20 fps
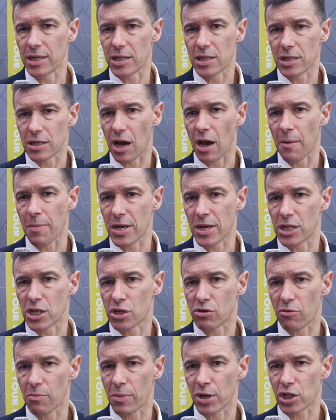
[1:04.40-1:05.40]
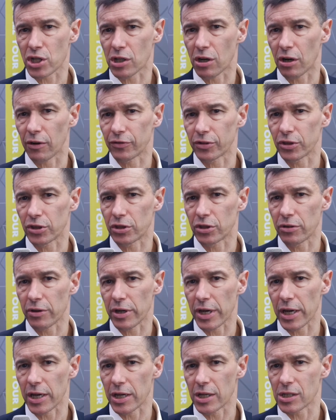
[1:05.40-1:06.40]
in diabetes remission after 2
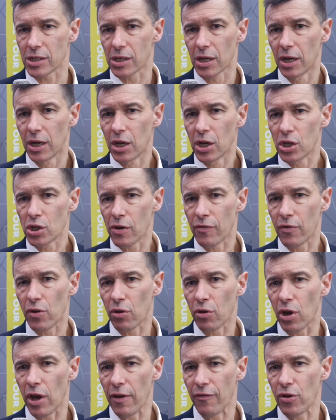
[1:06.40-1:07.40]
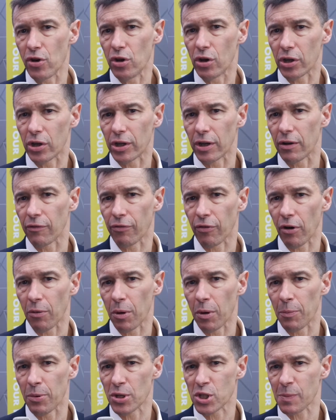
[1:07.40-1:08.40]
years. So if you look at it
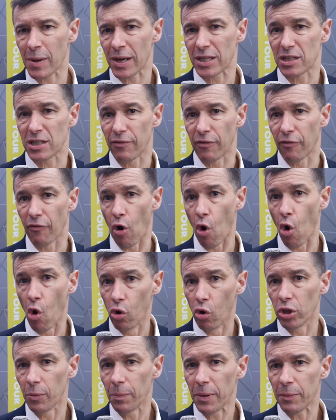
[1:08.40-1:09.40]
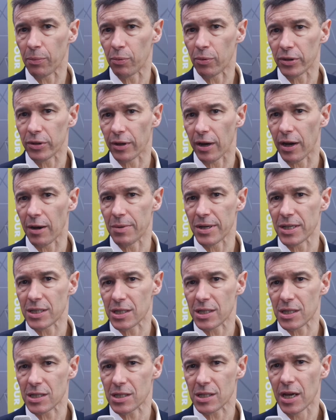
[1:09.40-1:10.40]
from a perspective of all the people with
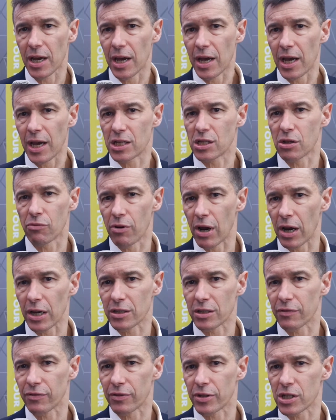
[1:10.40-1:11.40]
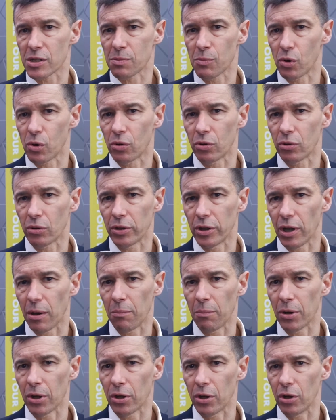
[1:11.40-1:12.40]
diabetes, it's a relatively small
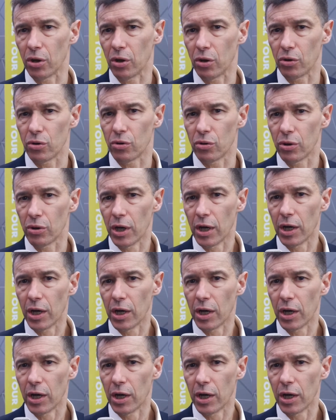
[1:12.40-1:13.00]
number who